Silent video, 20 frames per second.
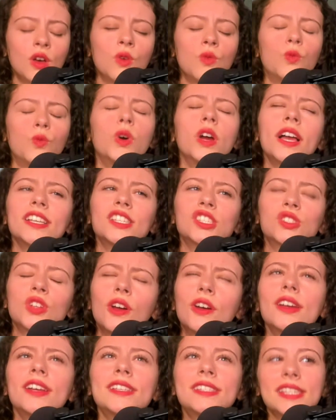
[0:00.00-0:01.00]
What I
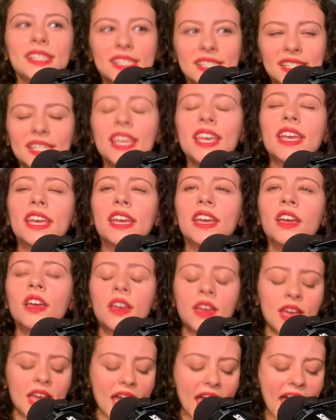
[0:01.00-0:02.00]
started to see,
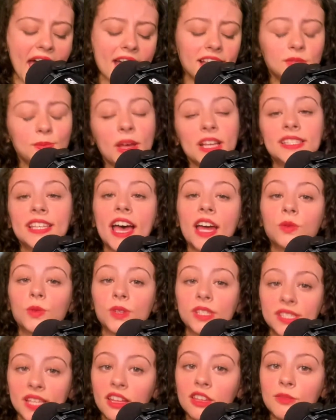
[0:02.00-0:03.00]
as my dad was
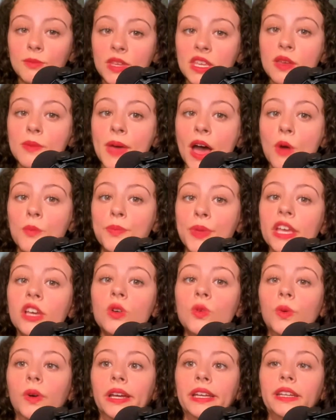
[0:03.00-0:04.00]
telling me about
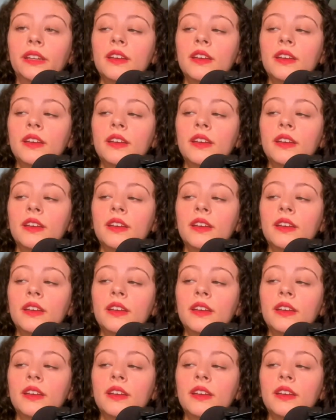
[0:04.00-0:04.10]
Bitcoin,